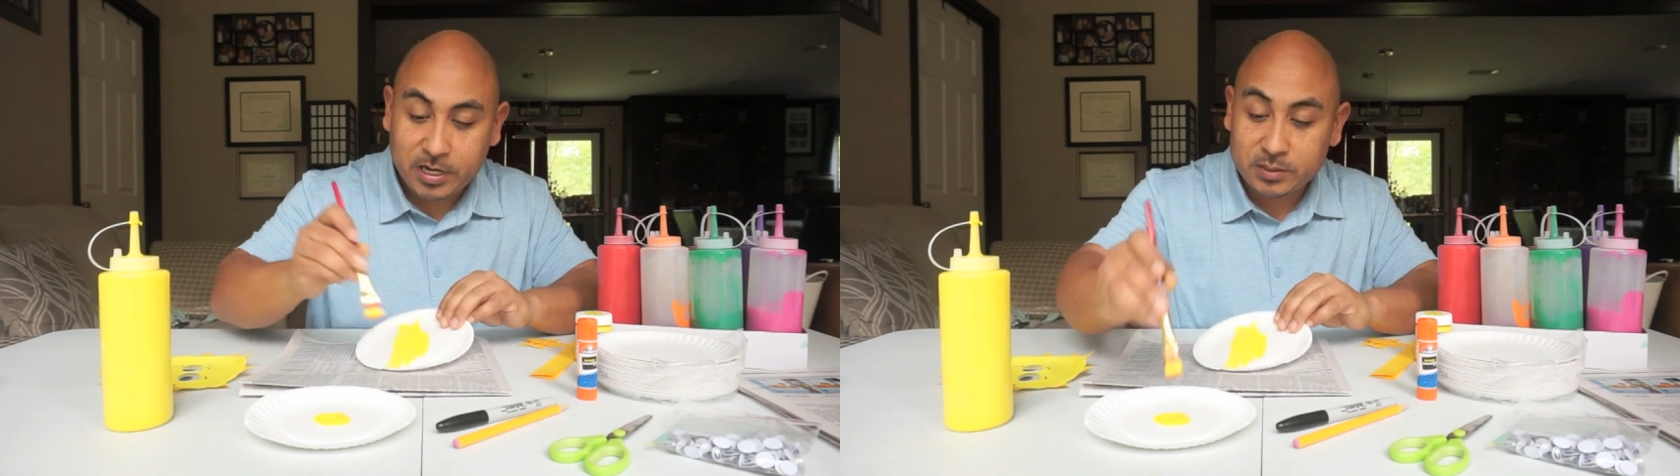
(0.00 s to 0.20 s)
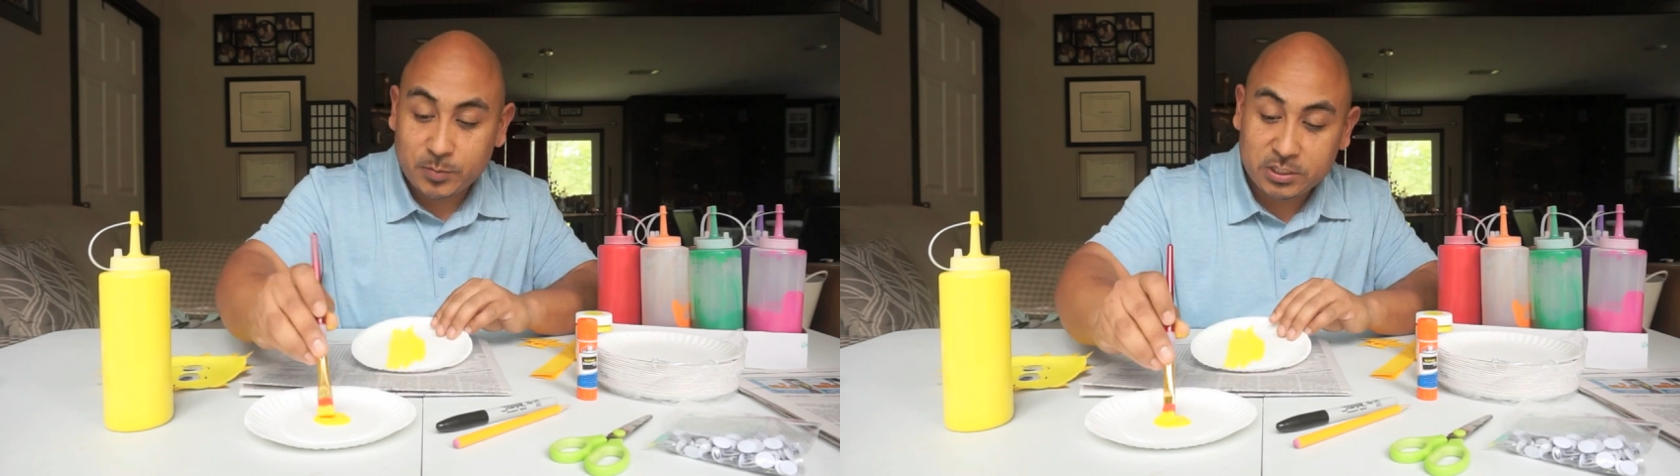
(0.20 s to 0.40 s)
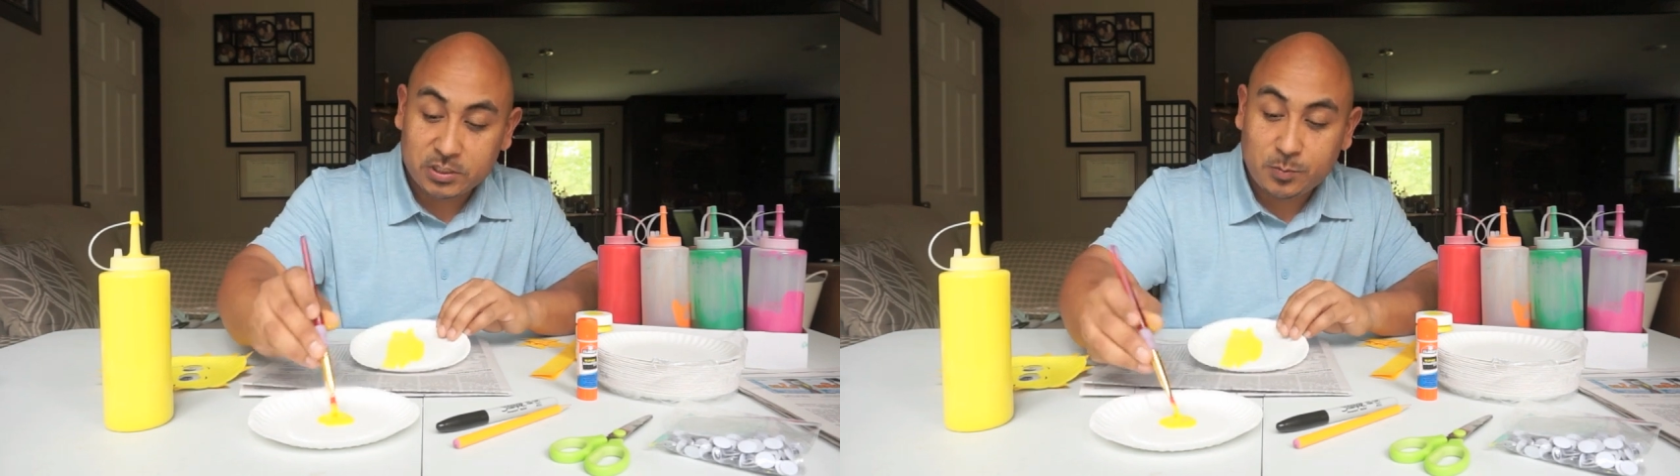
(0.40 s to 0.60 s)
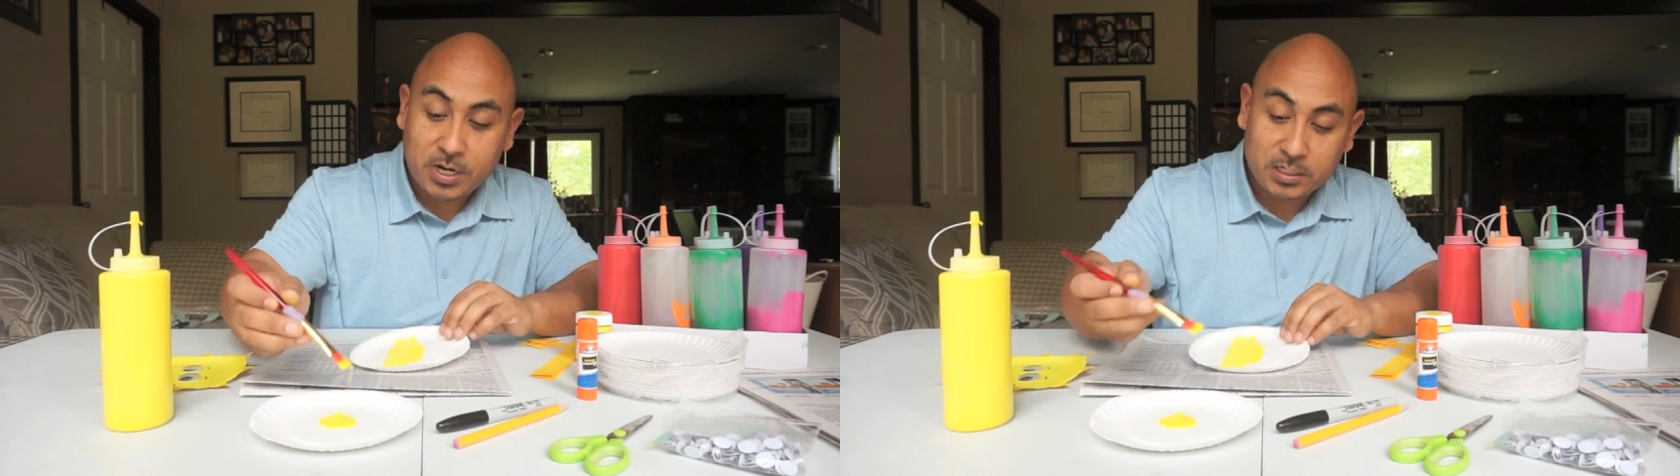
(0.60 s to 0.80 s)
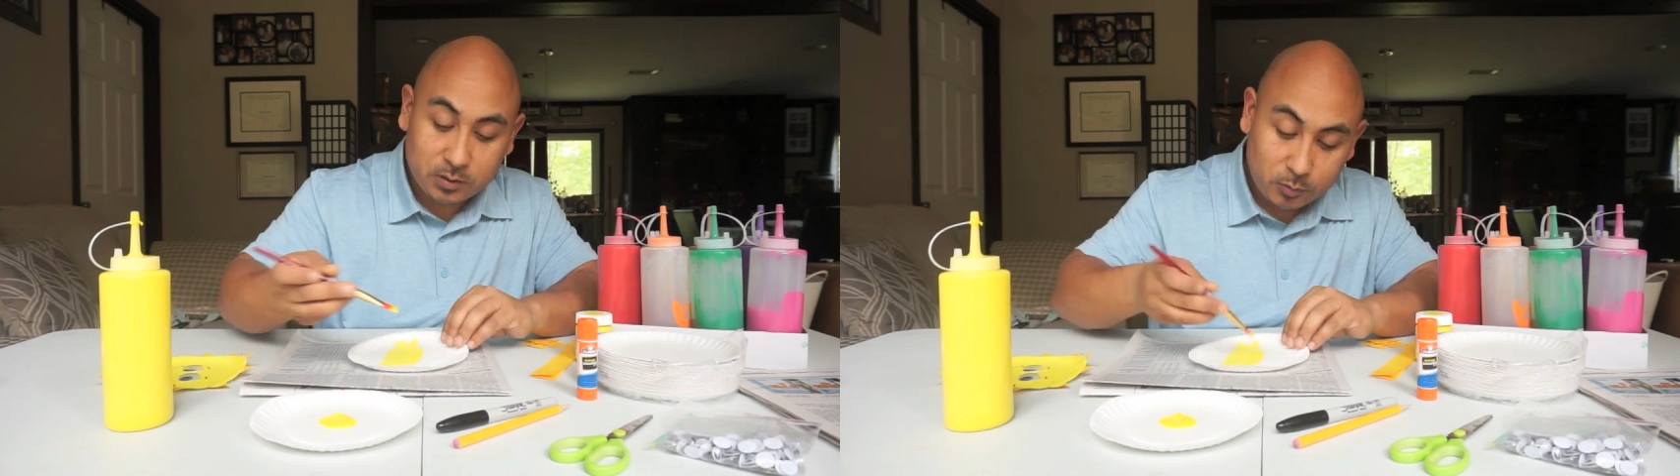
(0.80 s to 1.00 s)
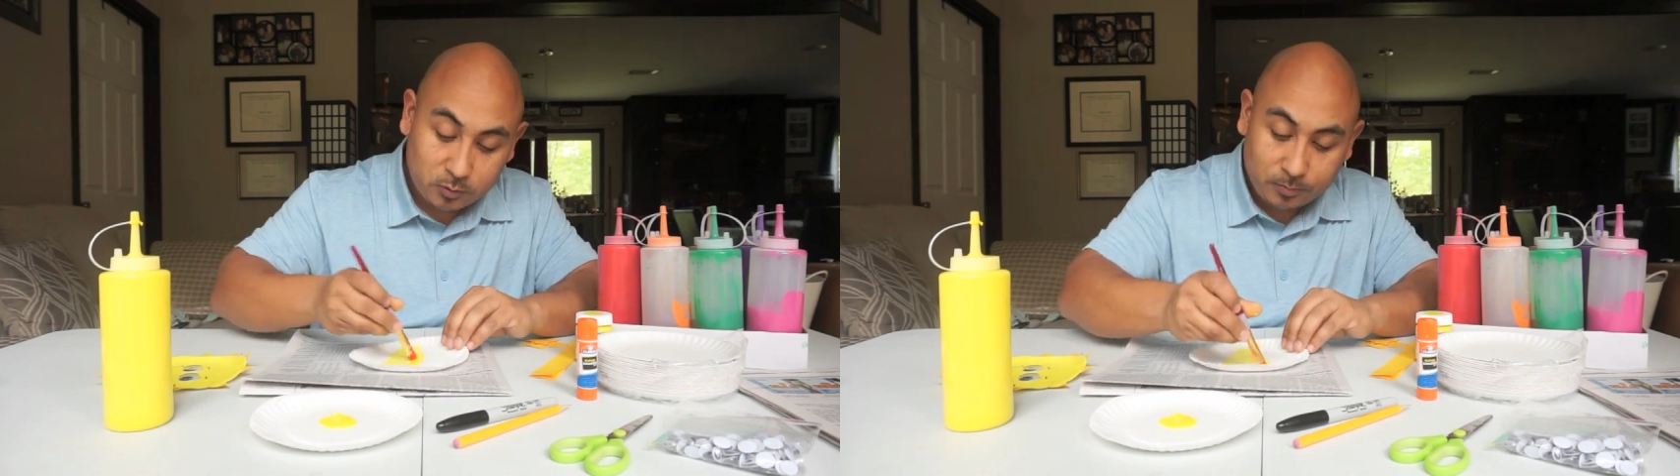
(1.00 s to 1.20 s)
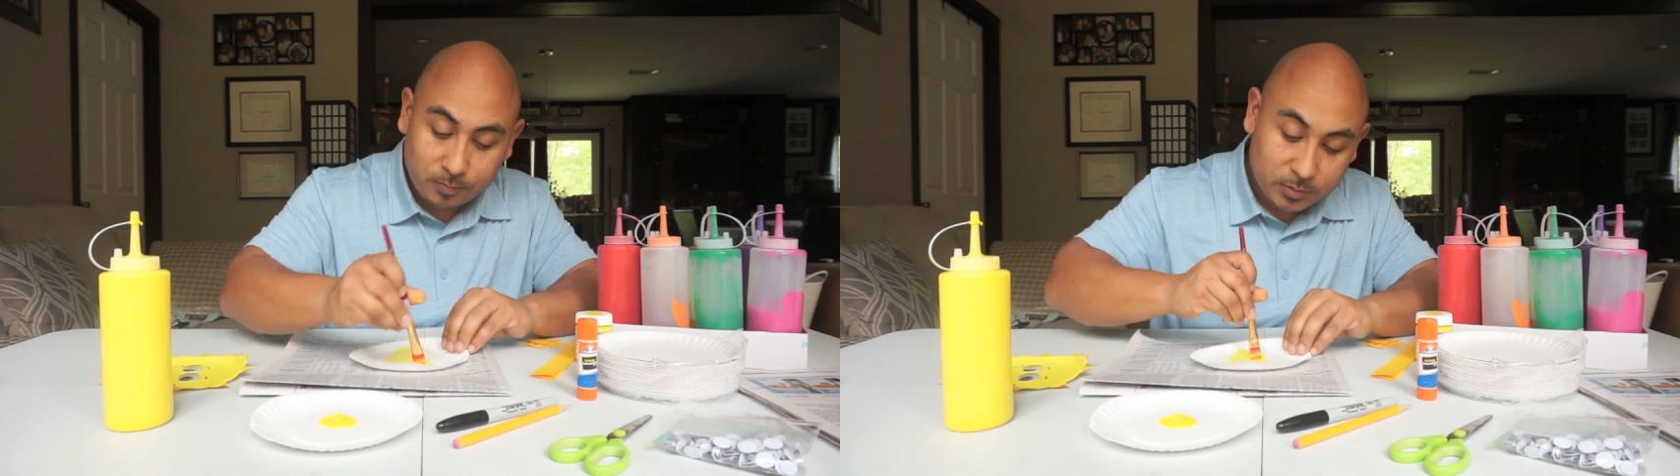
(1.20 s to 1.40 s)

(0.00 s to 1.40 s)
as much as possible.